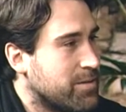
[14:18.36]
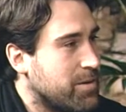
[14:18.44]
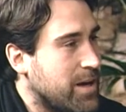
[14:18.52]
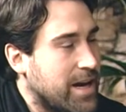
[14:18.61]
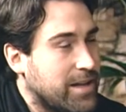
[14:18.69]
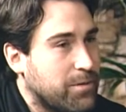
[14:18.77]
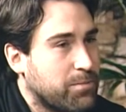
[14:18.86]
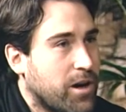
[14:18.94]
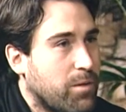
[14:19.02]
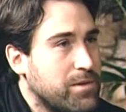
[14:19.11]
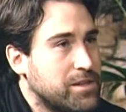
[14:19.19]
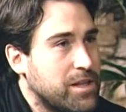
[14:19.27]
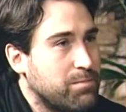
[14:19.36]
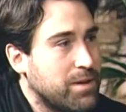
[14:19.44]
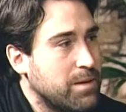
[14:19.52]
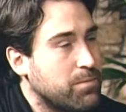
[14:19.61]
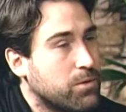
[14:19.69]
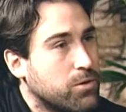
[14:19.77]
And the problem is that
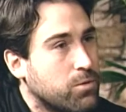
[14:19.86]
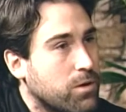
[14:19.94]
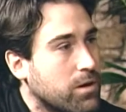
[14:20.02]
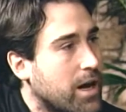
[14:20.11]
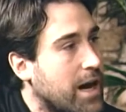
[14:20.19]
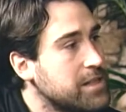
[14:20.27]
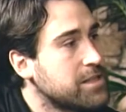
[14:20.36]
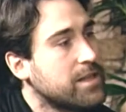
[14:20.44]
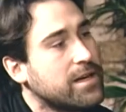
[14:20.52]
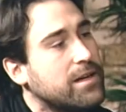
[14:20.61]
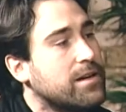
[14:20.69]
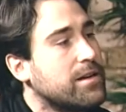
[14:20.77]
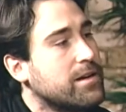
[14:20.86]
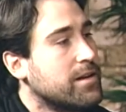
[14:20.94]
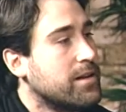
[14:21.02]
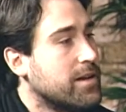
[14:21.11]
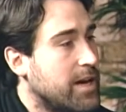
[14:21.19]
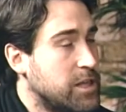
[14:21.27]
people who are isolated,
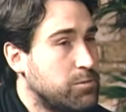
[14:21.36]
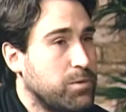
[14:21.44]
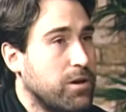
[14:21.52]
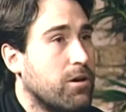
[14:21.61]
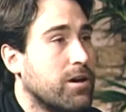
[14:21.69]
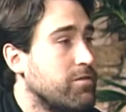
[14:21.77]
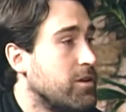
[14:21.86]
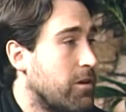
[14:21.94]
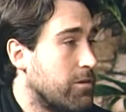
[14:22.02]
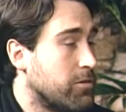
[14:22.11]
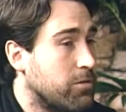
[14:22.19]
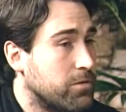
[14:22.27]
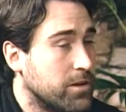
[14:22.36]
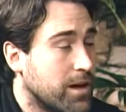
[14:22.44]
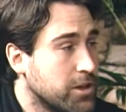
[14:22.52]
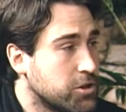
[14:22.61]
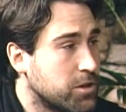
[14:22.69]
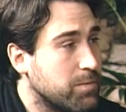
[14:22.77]
as we are even in our own
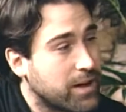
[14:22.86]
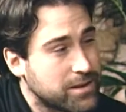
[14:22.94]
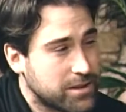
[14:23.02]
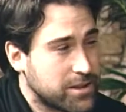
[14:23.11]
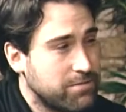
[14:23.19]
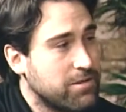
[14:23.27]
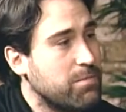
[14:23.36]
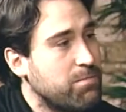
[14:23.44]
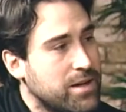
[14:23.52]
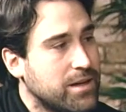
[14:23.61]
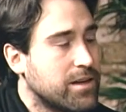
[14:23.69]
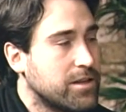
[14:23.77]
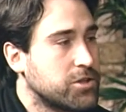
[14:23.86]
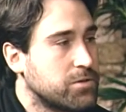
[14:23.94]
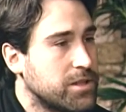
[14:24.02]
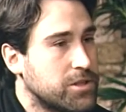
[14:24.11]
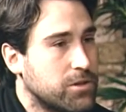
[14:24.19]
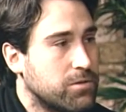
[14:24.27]
country, because it's a very big country.
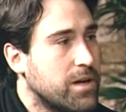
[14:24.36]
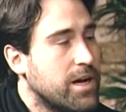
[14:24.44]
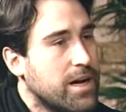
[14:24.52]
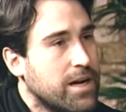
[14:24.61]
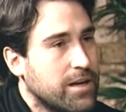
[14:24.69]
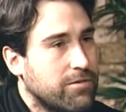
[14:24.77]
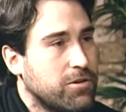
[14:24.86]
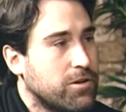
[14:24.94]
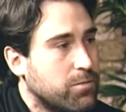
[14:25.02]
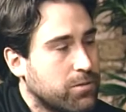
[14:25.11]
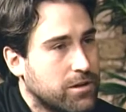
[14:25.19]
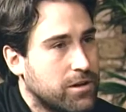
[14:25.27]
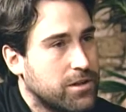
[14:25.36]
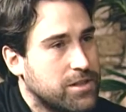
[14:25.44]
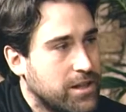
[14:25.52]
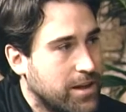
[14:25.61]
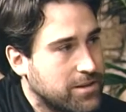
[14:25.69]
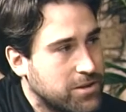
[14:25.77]
So if you're in a city
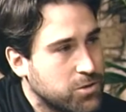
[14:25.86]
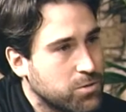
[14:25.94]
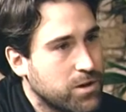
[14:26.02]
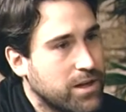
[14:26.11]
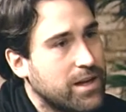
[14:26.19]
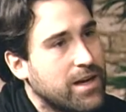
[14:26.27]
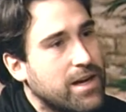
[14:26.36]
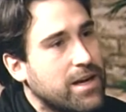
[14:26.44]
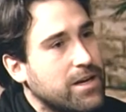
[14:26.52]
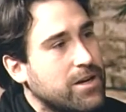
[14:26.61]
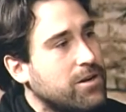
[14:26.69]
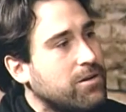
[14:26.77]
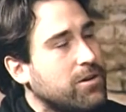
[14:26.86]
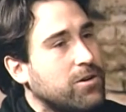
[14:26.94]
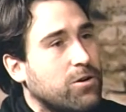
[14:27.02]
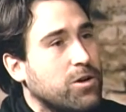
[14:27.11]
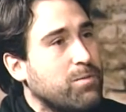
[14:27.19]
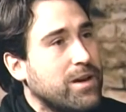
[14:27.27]
like Detroit, you
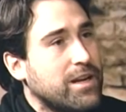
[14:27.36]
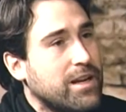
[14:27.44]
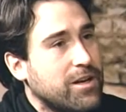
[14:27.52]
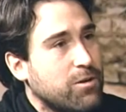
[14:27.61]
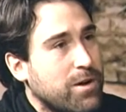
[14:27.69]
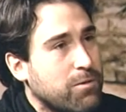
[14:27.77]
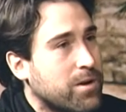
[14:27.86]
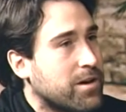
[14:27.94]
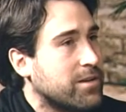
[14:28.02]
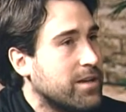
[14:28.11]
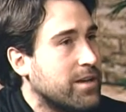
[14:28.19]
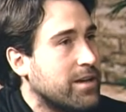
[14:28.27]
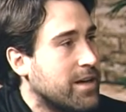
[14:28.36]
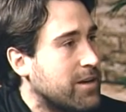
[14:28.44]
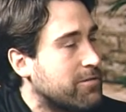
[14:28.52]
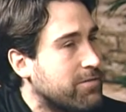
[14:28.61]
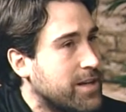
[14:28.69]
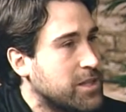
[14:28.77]
may rarely
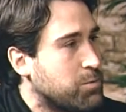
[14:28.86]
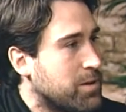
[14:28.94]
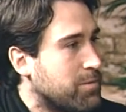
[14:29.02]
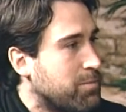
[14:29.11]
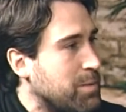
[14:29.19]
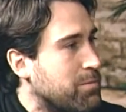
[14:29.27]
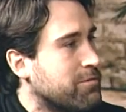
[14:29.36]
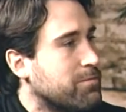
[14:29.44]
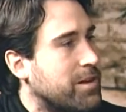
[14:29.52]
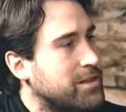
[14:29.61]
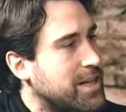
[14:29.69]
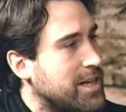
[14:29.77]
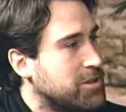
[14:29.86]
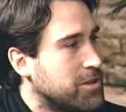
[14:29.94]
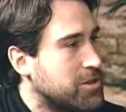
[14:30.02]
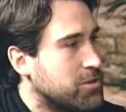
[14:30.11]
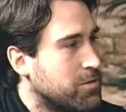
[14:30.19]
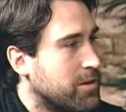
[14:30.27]
interface with people from Los
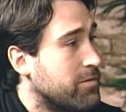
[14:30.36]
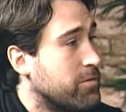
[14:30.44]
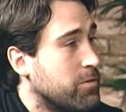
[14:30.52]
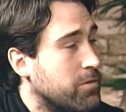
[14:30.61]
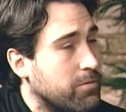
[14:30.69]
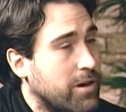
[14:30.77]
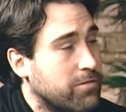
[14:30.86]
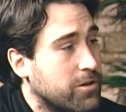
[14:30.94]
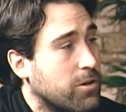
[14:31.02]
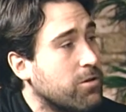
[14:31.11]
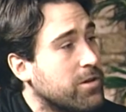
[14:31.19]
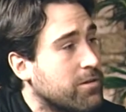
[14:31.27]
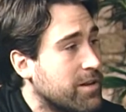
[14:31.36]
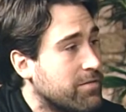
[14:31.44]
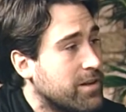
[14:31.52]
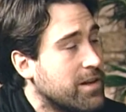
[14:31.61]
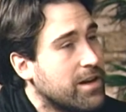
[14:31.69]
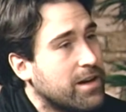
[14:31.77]
Angeles or ever go there even.
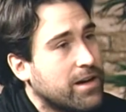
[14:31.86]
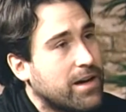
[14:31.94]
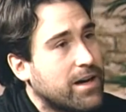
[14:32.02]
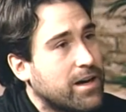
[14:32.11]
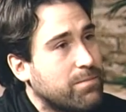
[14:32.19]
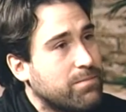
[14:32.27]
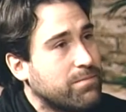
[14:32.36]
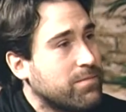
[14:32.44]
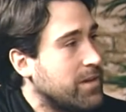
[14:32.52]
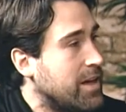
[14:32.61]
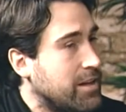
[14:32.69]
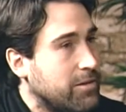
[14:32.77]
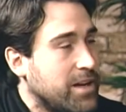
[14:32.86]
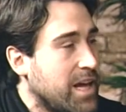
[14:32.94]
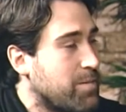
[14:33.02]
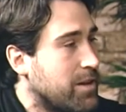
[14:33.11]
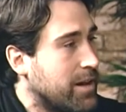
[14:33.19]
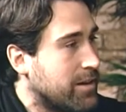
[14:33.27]
And you name
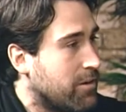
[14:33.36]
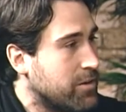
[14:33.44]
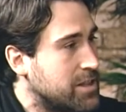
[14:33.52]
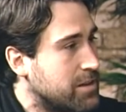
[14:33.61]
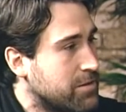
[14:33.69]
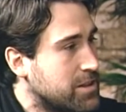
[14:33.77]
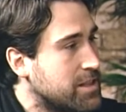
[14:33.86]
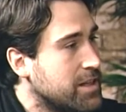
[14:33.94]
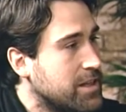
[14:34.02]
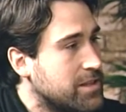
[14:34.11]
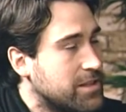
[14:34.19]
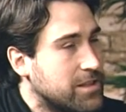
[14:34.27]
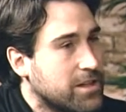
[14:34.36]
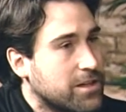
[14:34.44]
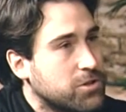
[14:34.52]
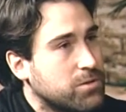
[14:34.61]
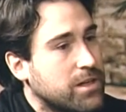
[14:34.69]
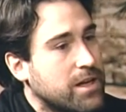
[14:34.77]
it, like all these different cities in this
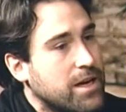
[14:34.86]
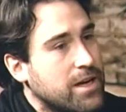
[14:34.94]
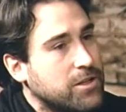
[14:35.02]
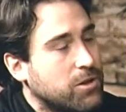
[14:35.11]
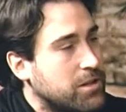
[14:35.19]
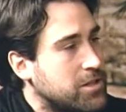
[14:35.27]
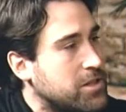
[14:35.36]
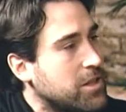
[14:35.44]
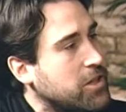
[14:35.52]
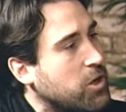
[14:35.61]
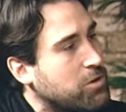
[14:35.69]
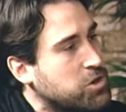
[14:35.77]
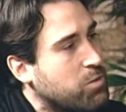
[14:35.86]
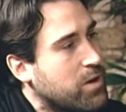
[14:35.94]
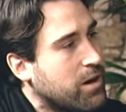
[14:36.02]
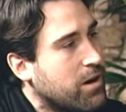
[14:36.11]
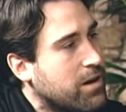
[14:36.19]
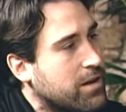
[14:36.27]
country don't necessarily know what's going
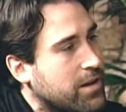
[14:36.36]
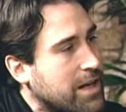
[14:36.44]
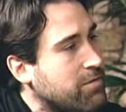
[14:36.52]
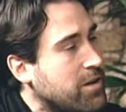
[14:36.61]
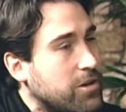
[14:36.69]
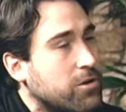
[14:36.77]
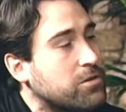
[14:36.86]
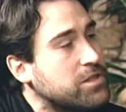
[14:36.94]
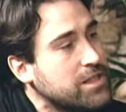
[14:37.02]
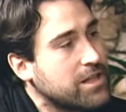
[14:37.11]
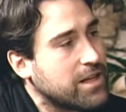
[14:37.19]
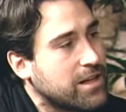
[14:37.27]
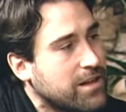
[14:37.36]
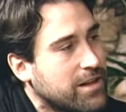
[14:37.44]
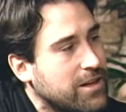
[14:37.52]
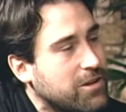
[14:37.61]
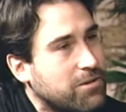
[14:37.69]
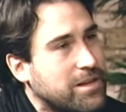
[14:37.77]
on. Even in your own city,
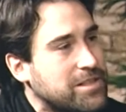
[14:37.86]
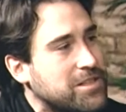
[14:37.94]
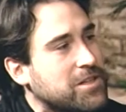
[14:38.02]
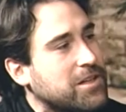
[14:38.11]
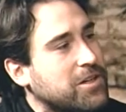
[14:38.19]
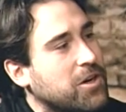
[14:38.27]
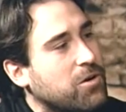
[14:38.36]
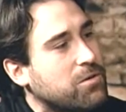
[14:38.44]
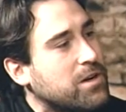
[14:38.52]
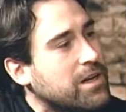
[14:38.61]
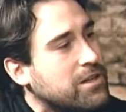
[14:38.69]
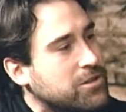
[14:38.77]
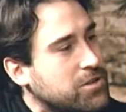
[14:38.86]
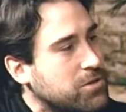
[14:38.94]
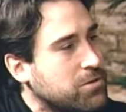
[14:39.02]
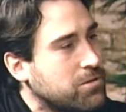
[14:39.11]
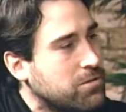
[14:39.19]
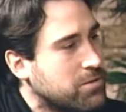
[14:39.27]
you don't necessarily go
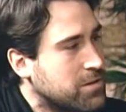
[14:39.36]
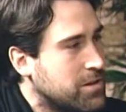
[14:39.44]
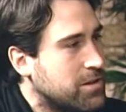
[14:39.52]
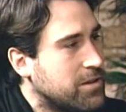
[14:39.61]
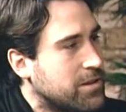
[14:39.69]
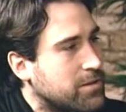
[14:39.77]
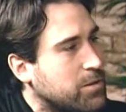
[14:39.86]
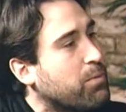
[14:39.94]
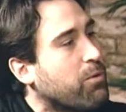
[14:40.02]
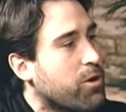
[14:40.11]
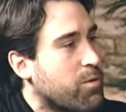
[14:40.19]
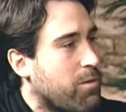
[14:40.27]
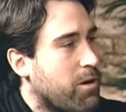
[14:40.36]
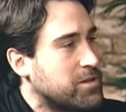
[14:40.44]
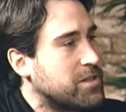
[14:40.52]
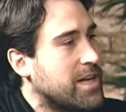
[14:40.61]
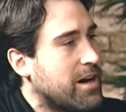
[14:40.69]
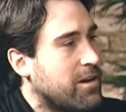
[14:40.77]
to the poorer parts of
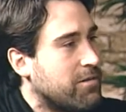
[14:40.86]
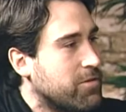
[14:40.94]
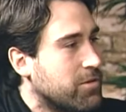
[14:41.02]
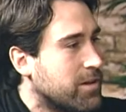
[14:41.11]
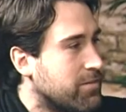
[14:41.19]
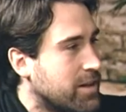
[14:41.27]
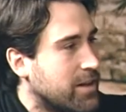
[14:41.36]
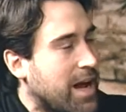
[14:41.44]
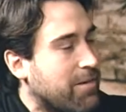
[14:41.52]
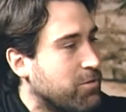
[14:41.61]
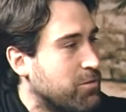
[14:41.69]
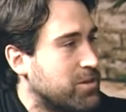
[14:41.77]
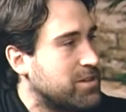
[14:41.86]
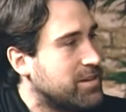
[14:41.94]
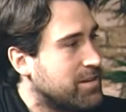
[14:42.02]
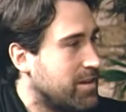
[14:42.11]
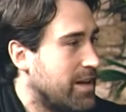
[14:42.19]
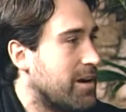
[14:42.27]
town if you're living in an affluent
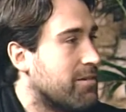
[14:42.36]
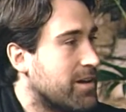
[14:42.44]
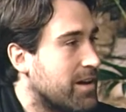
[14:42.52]
area.